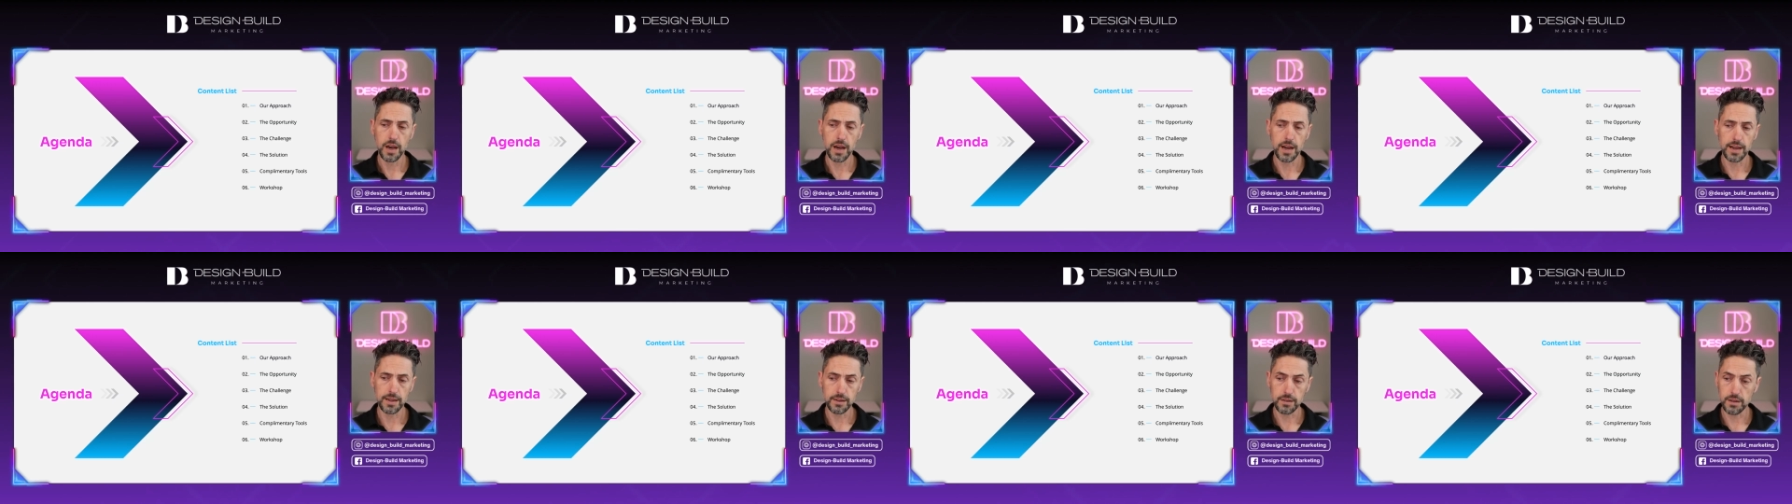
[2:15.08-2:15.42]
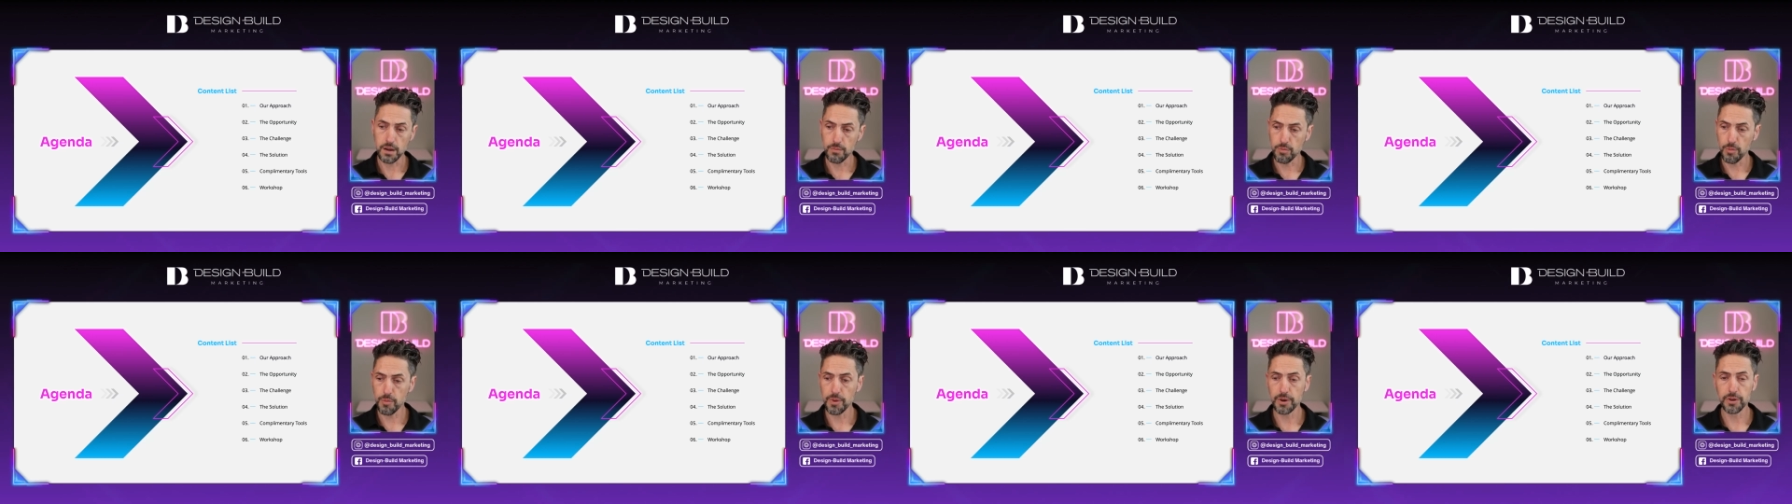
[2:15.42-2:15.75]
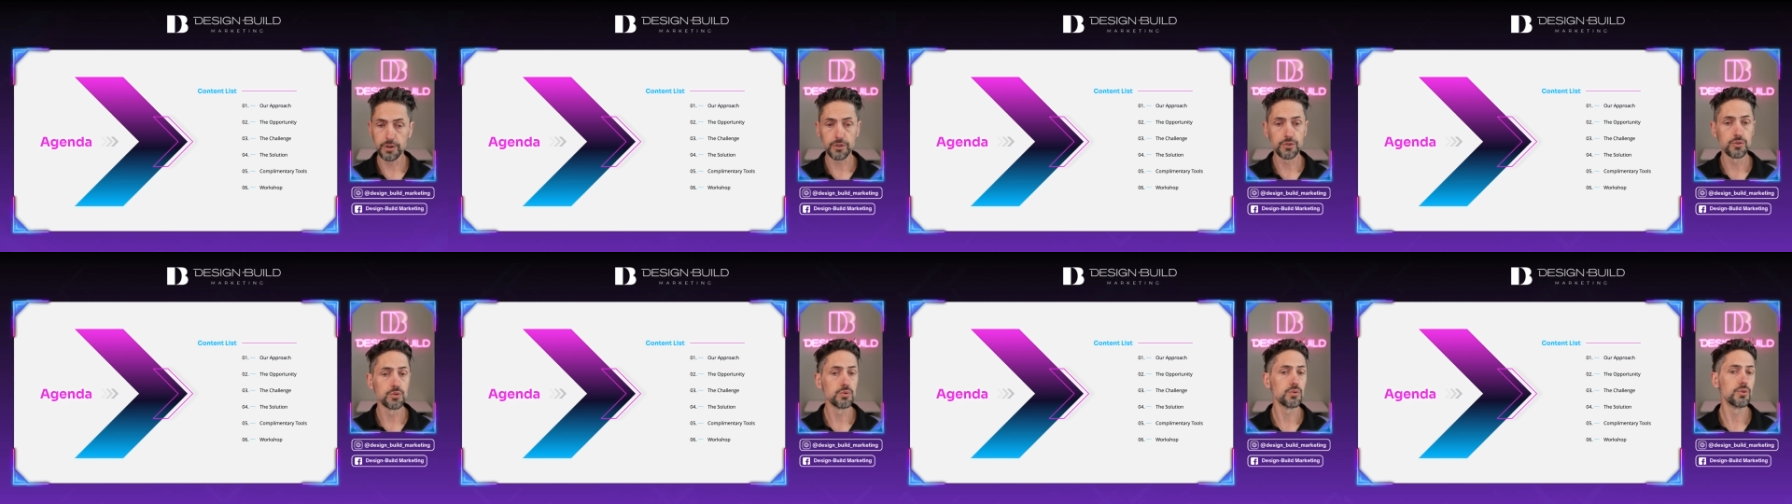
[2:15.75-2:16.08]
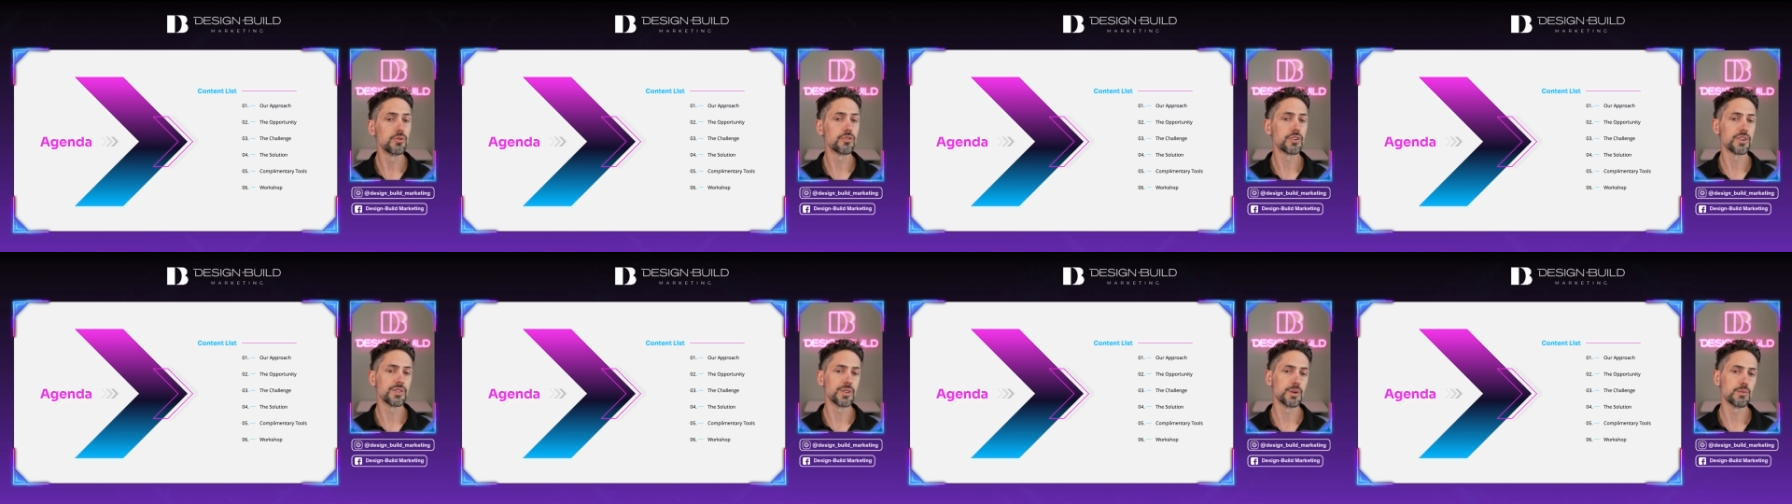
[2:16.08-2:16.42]
complementary
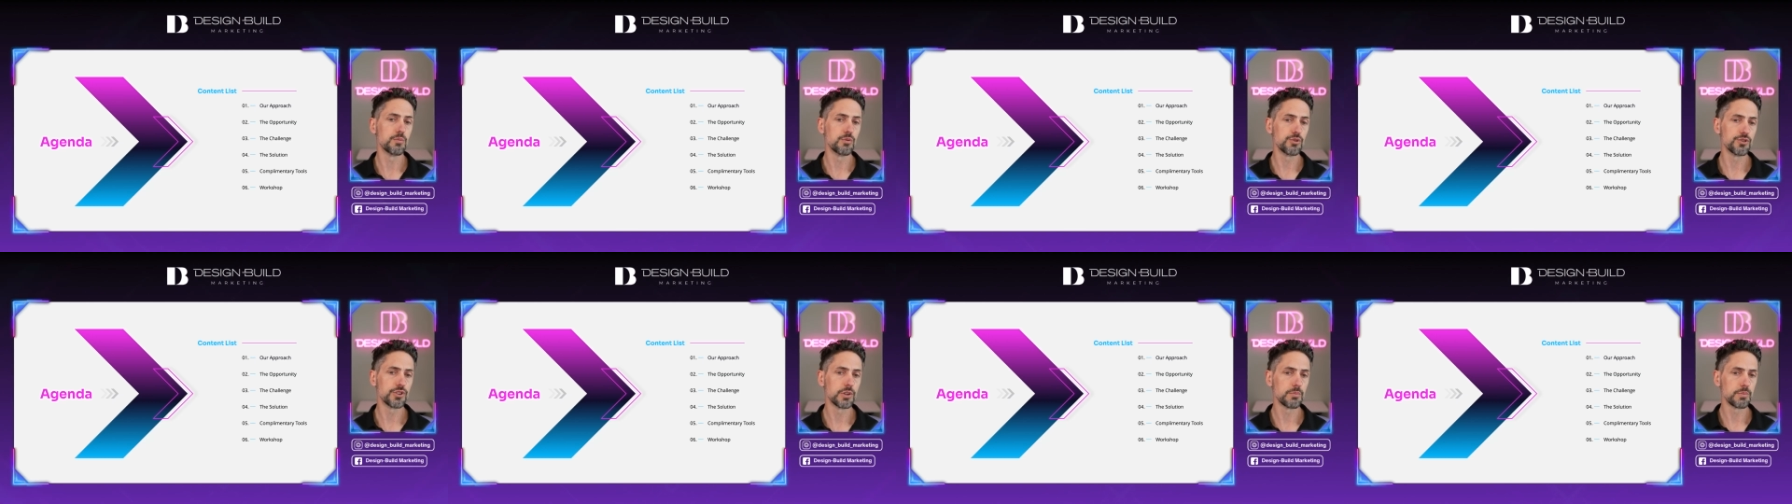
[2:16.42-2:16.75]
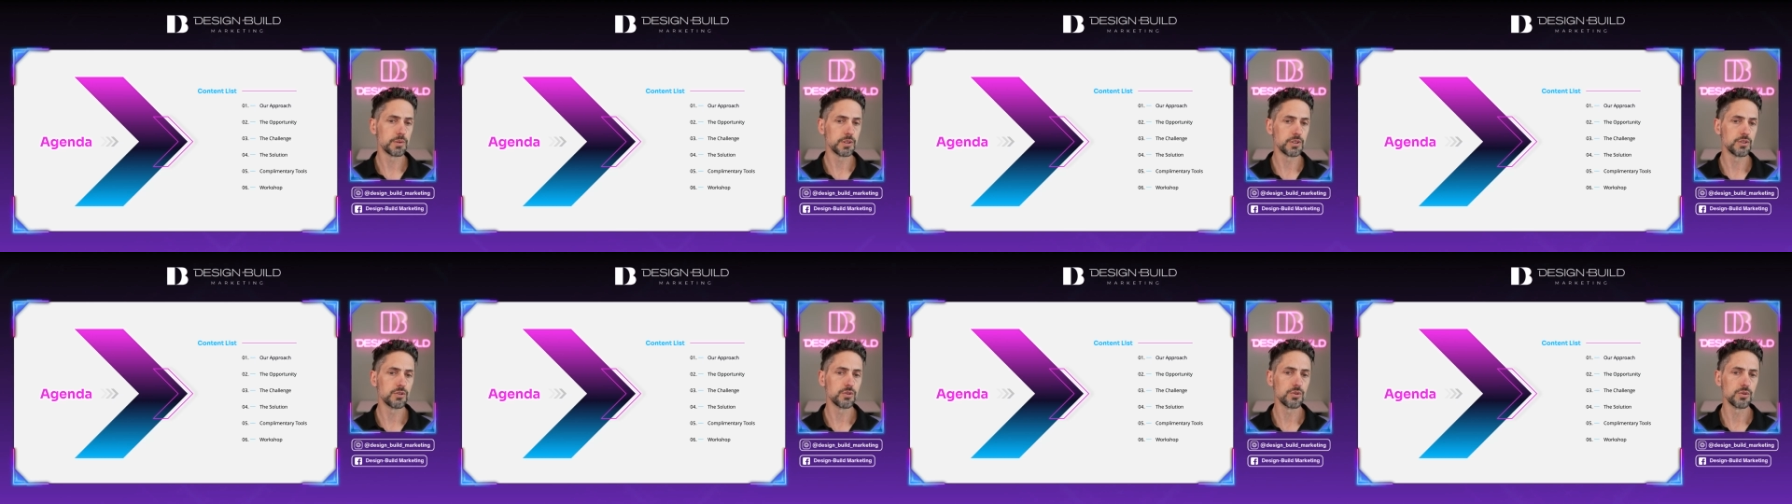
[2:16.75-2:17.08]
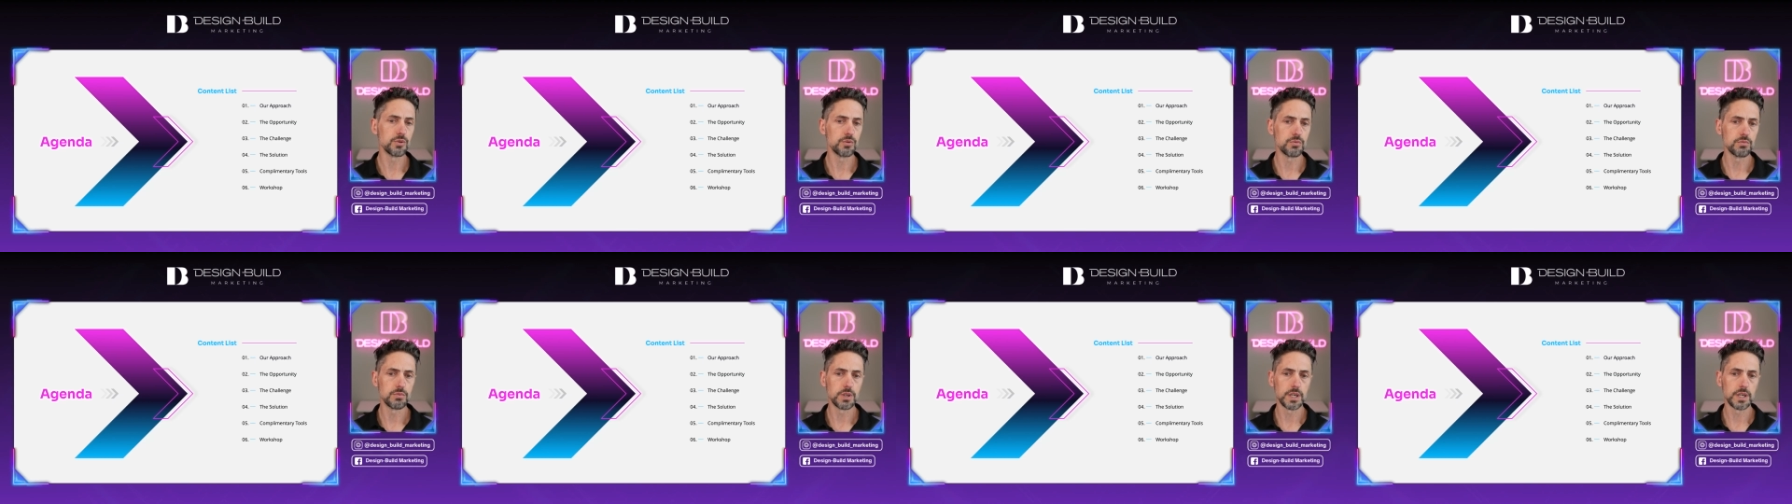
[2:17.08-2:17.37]
tools, and then we'll jump into